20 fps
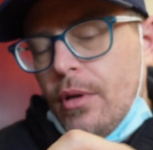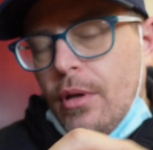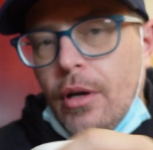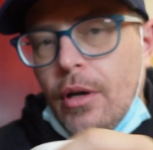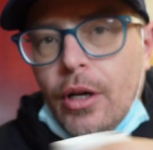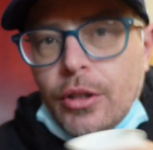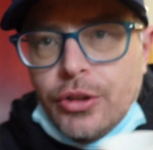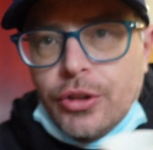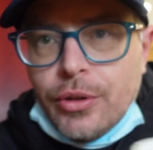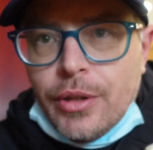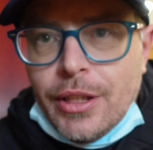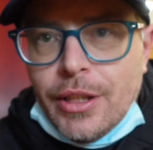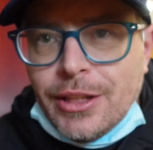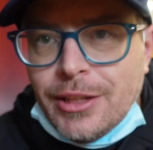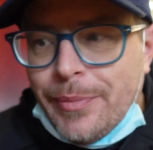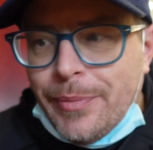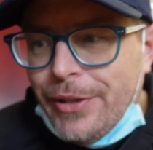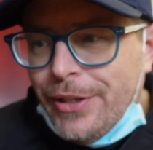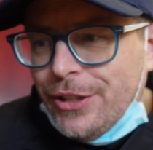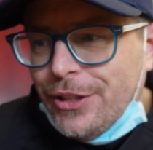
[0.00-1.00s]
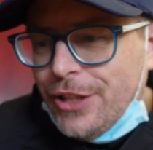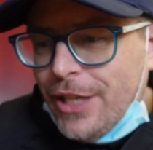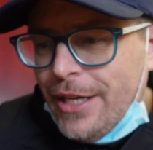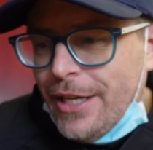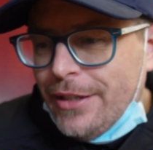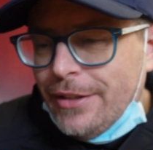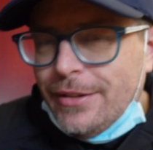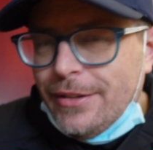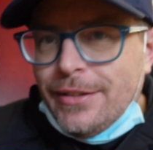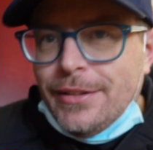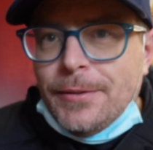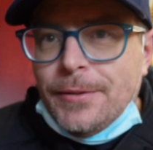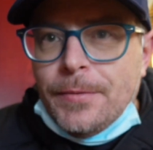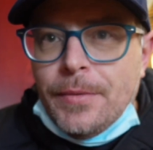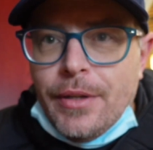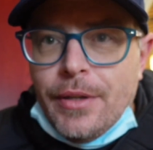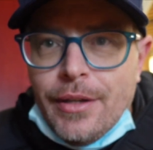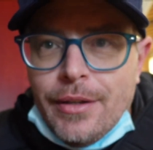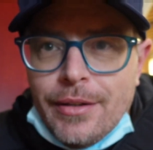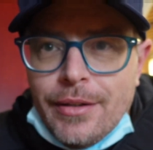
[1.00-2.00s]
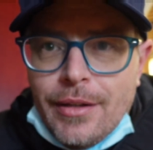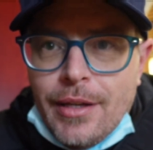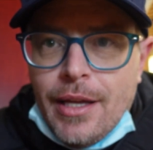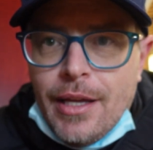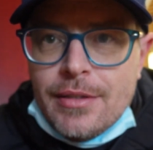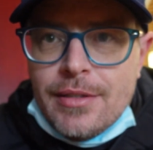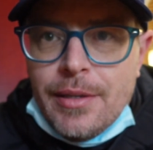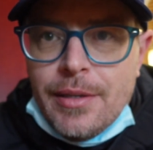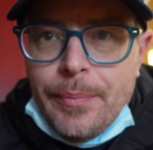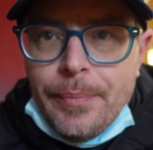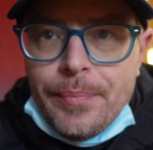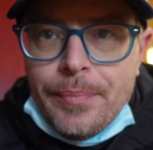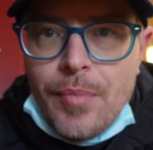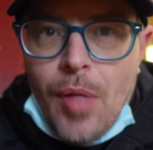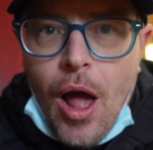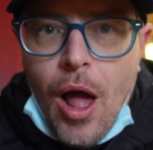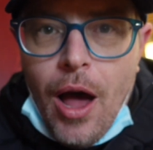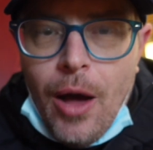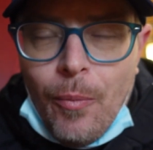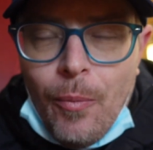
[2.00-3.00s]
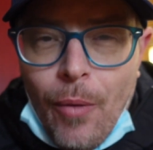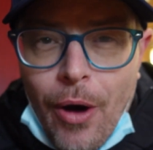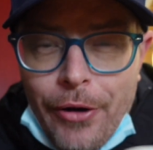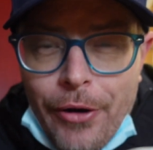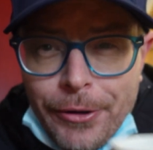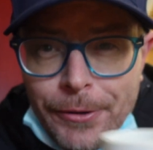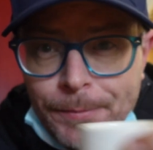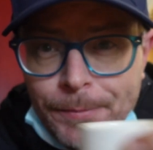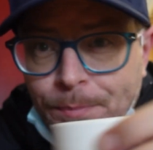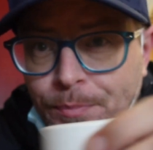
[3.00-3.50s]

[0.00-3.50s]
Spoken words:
Also customary in China is to get some hot water.